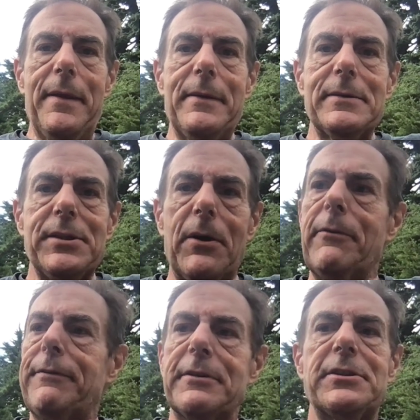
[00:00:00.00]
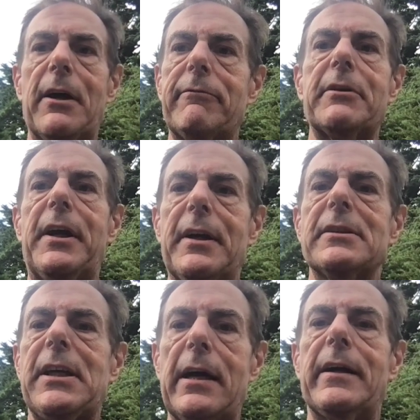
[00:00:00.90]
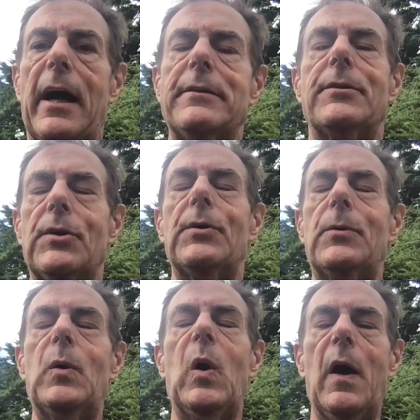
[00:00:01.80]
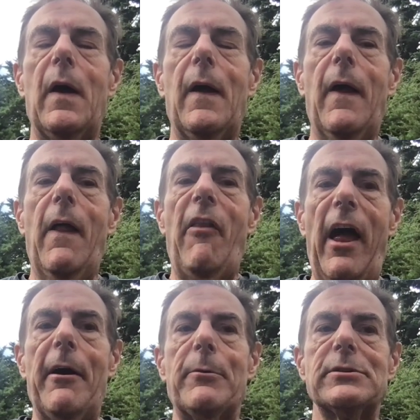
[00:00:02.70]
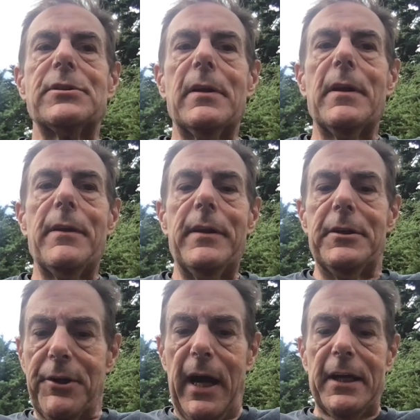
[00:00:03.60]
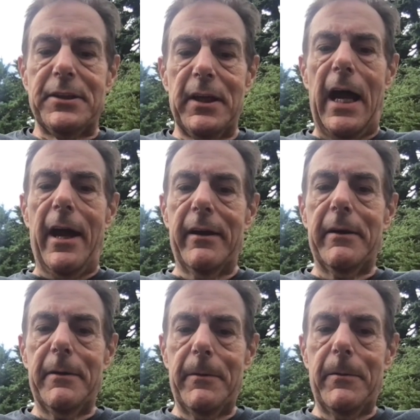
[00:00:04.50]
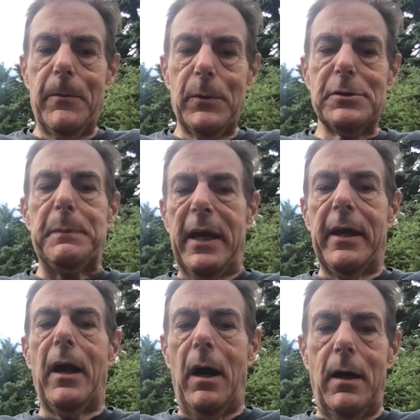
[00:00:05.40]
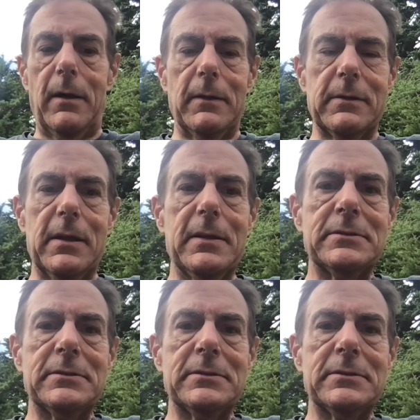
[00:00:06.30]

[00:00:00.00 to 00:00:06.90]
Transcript: so for several years, I knew that was the direction I was being called